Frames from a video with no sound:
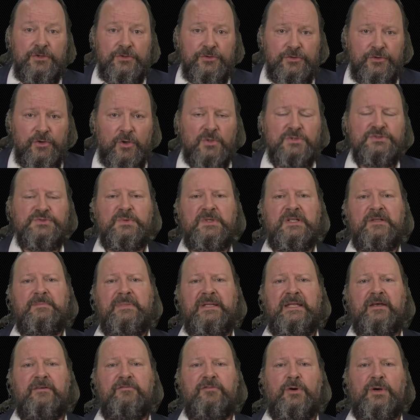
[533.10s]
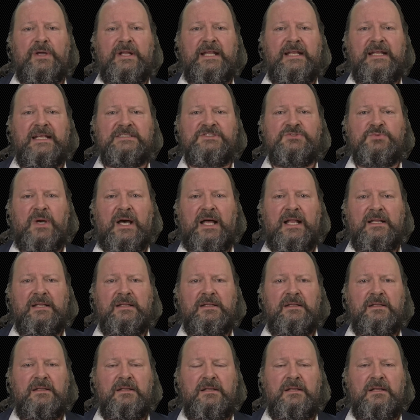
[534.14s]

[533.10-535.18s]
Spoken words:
Those will be avoided as well,